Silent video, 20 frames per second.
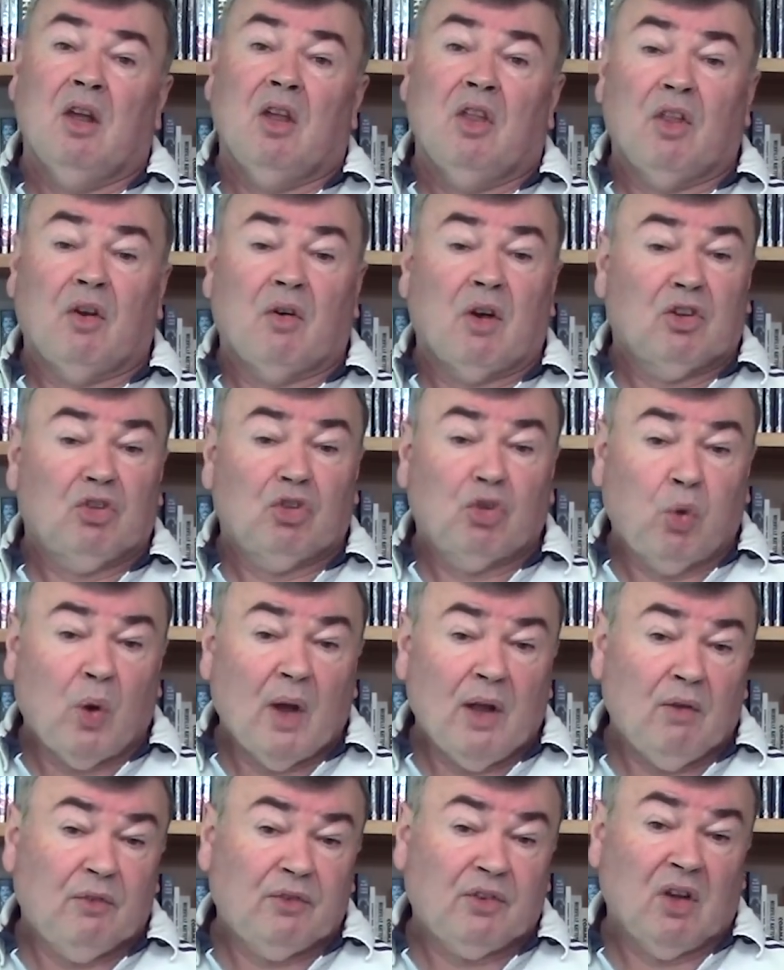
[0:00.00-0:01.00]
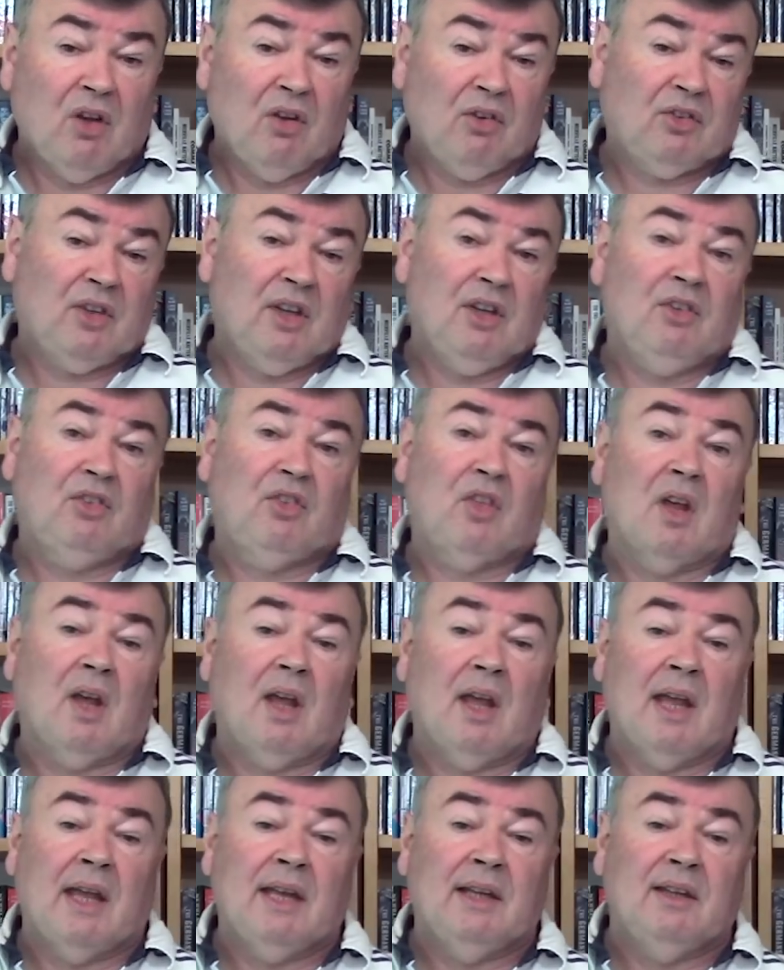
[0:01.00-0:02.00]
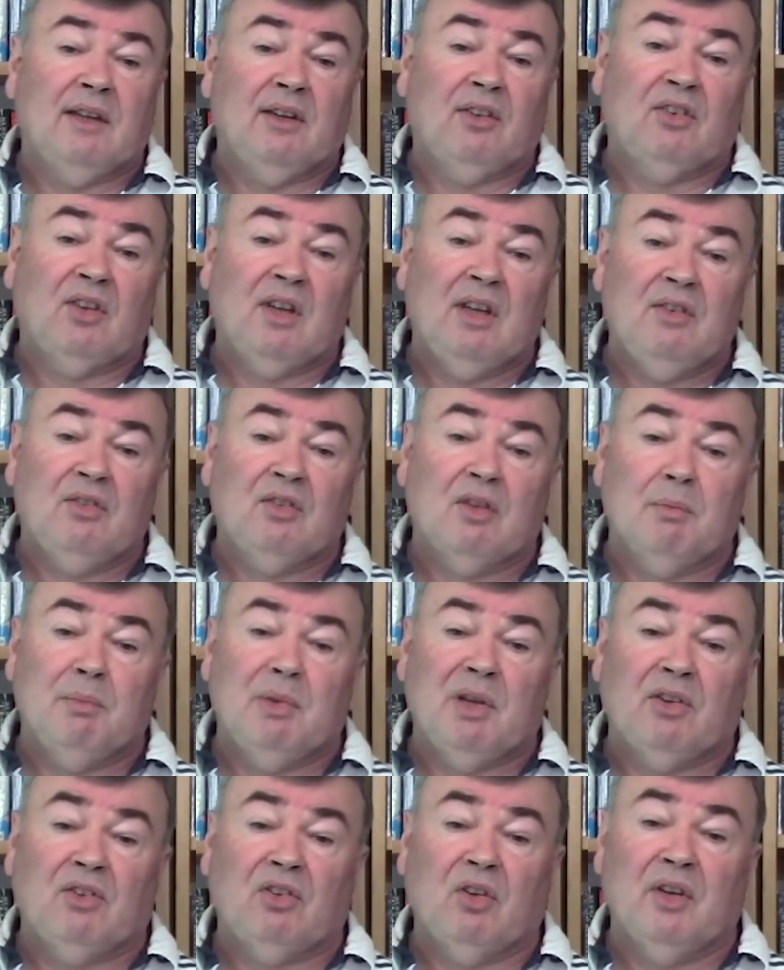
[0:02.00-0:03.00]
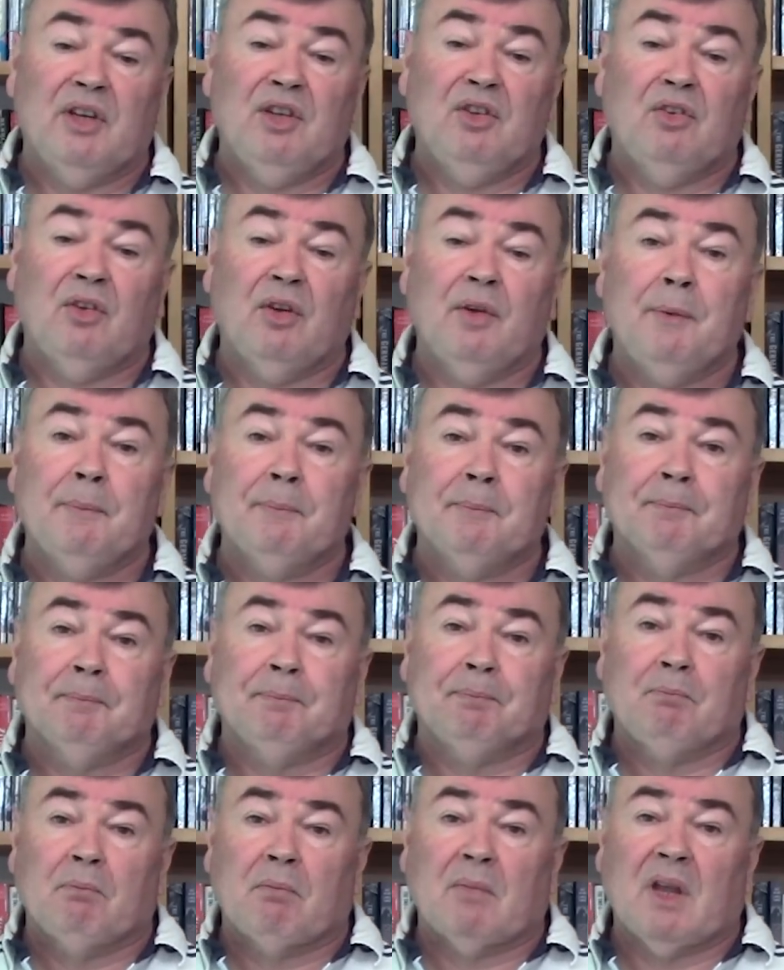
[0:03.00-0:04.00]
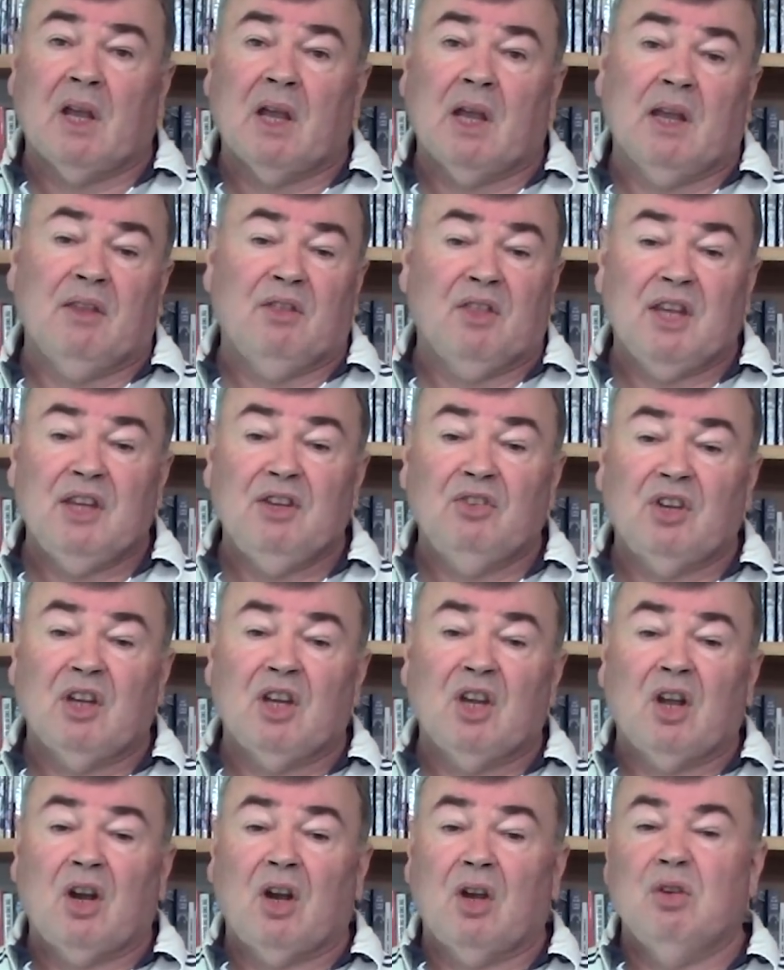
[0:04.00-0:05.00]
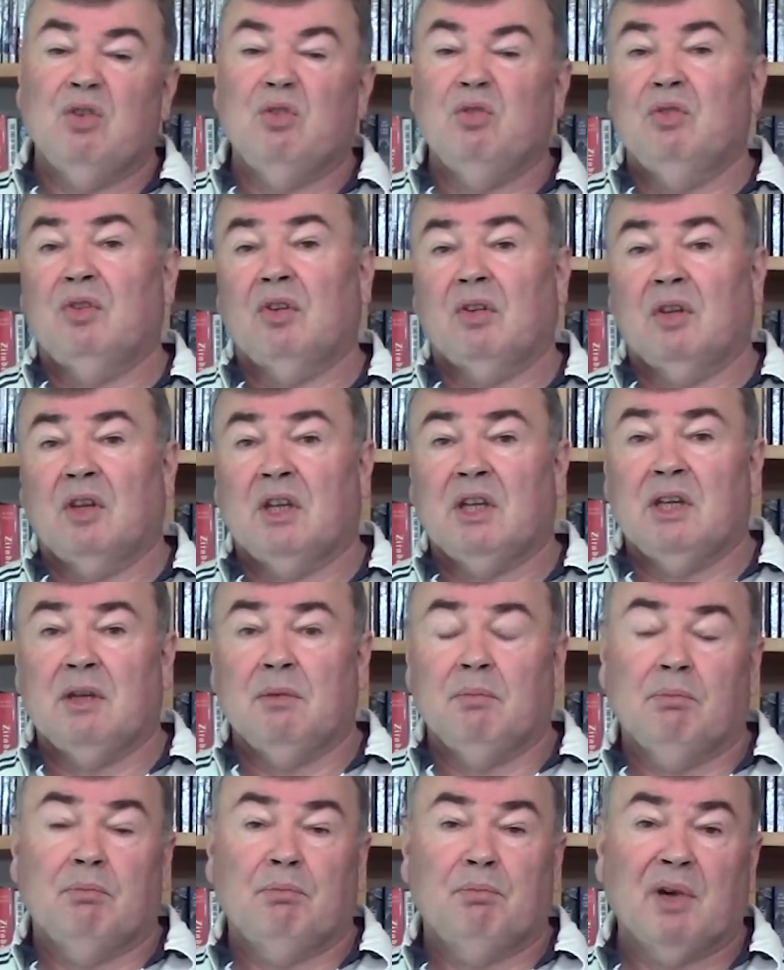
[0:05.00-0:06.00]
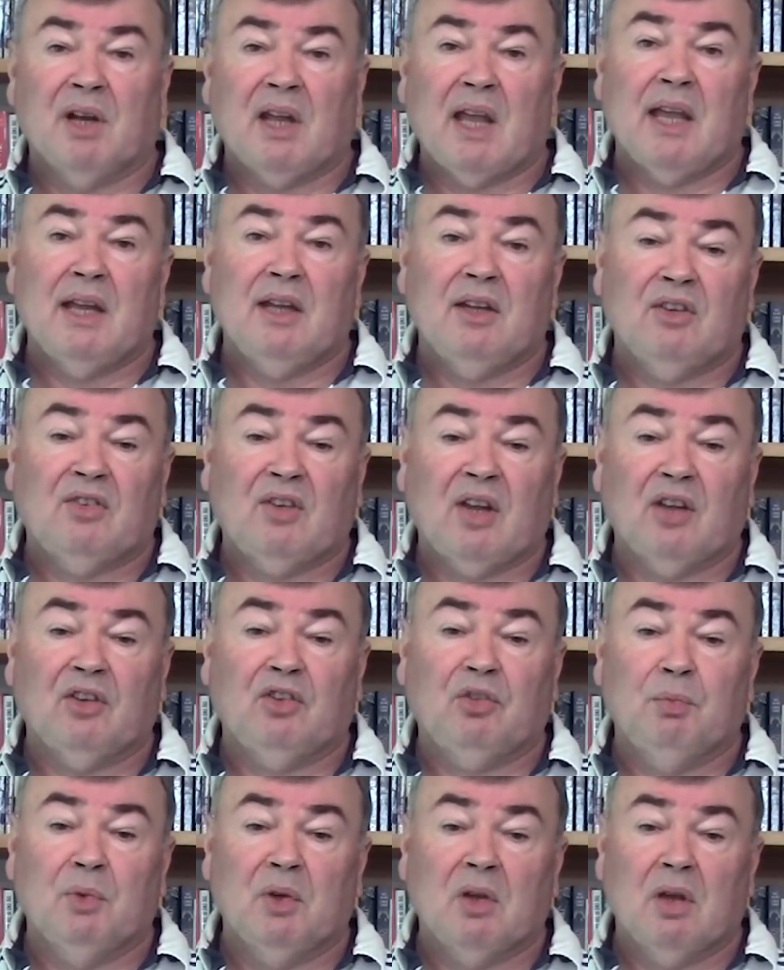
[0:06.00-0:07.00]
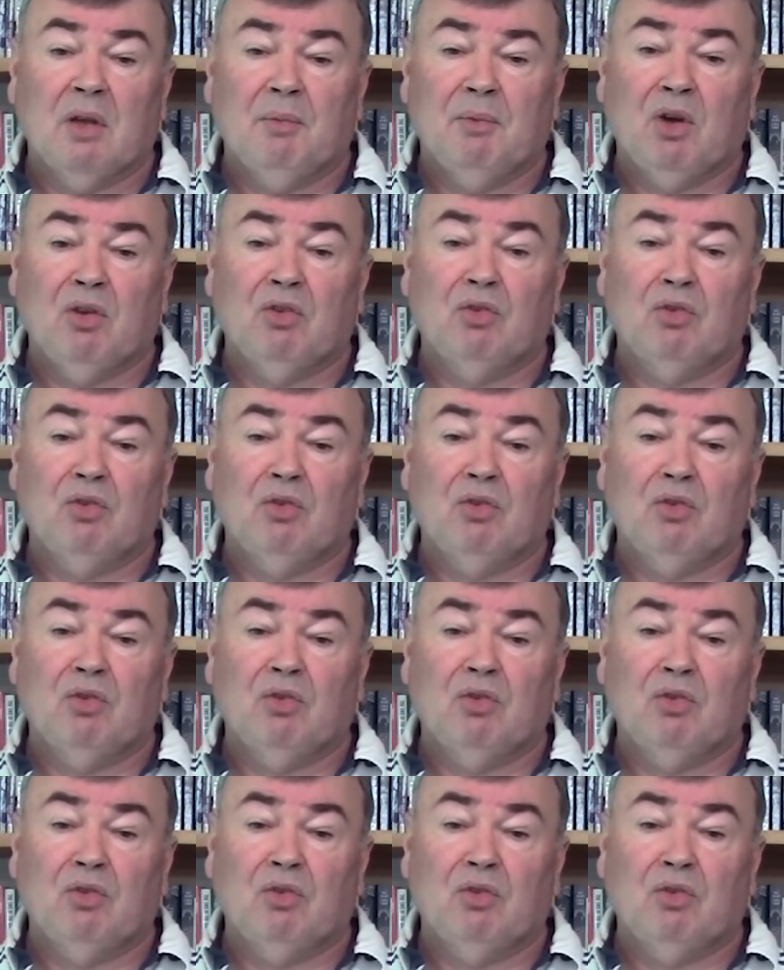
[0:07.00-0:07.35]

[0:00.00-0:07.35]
There are 12 taskings that ADCs can be assigned to, and these include the brigade attachment command